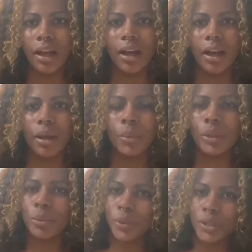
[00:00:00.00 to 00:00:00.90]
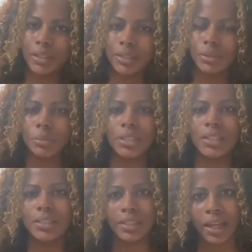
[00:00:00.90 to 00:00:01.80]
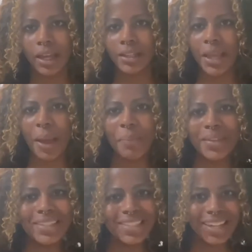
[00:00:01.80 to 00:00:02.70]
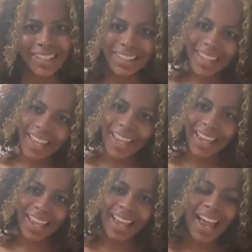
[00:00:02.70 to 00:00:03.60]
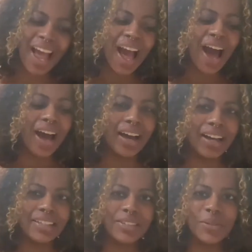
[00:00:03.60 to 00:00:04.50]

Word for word: um in the morning to be exact happy sunday uh so